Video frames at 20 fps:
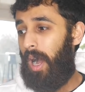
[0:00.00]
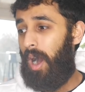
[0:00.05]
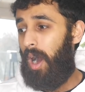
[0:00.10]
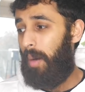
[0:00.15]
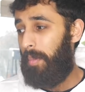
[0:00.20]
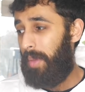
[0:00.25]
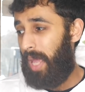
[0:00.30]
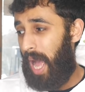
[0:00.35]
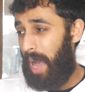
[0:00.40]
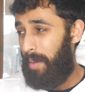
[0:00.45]

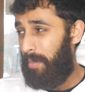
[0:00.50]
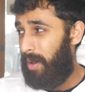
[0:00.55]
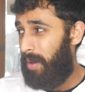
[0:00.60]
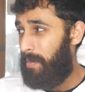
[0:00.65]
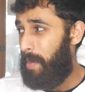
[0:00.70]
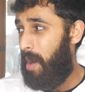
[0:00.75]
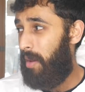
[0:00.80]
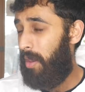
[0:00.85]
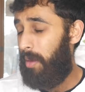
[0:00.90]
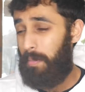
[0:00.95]
Armie Hammer,
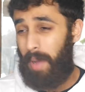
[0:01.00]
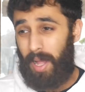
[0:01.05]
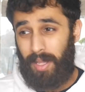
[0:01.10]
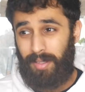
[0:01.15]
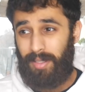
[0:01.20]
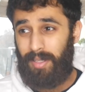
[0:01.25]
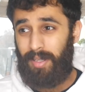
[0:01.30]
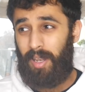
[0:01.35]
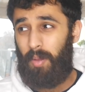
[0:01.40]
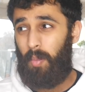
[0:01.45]
Marilyn
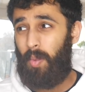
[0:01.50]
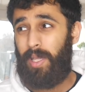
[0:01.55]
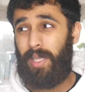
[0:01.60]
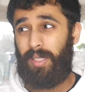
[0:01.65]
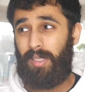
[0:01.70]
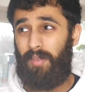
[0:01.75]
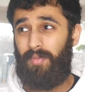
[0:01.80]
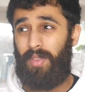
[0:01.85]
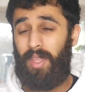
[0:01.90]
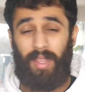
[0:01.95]
Manson, and what
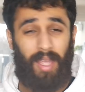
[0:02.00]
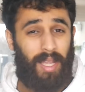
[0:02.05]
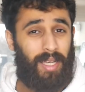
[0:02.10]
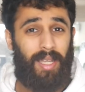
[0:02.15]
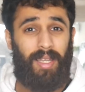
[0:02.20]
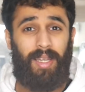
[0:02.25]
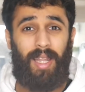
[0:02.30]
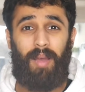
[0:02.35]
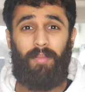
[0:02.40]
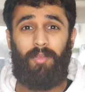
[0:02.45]
this up that they
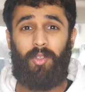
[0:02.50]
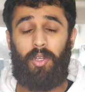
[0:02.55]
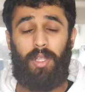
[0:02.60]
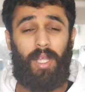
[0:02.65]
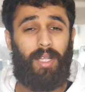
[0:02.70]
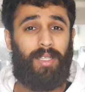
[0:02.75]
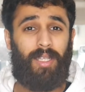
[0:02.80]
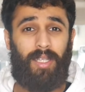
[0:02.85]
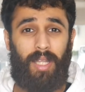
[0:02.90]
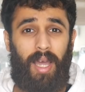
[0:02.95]
did. I'm doing
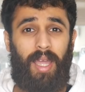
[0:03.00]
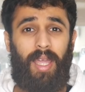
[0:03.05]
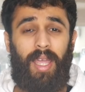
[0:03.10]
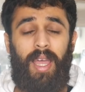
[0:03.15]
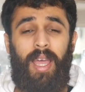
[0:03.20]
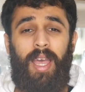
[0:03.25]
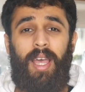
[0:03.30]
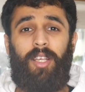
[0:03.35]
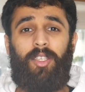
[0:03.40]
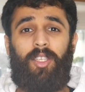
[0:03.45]
that
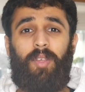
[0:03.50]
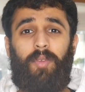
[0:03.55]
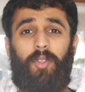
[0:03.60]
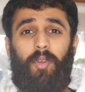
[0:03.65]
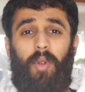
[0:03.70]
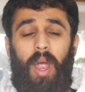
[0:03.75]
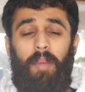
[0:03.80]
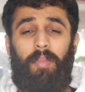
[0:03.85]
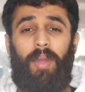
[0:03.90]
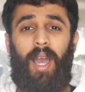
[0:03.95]
tonight.
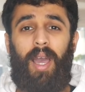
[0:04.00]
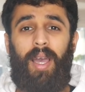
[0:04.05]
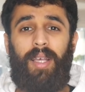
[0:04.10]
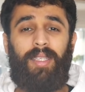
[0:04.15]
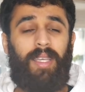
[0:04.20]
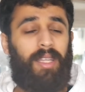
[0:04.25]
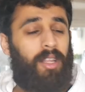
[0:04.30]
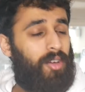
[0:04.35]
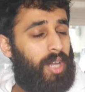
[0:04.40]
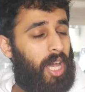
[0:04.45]
Subscribe,
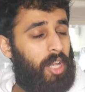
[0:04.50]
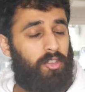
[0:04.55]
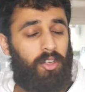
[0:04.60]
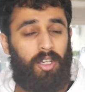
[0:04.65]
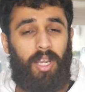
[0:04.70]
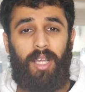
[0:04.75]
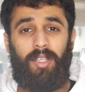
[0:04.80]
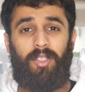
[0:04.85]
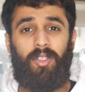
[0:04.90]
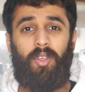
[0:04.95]
guys, and I'll catch
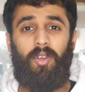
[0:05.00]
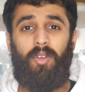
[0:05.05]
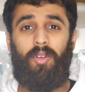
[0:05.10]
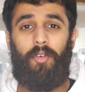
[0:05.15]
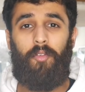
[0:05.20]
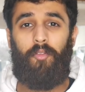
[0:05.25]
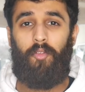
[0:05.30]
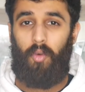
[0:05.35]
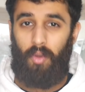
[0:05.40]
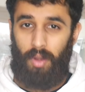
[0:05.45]
you guys
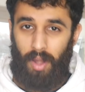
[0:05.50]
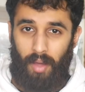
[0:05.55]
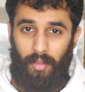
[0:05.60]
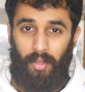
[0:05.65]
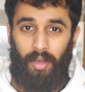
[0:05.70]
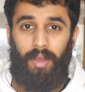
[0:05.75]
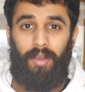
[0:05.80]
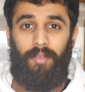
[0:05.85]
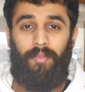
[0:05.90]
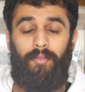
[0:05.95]
soon for
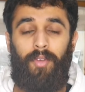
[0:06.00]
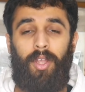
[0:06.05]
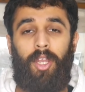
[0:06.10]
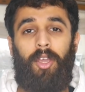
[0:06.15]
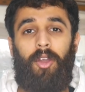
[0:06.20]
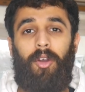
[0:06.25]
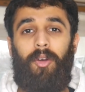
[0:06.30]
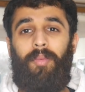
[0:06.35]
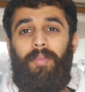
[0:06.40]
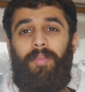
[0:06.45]
another
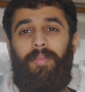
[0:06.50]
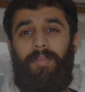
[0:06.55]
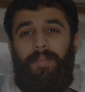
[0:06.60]
video.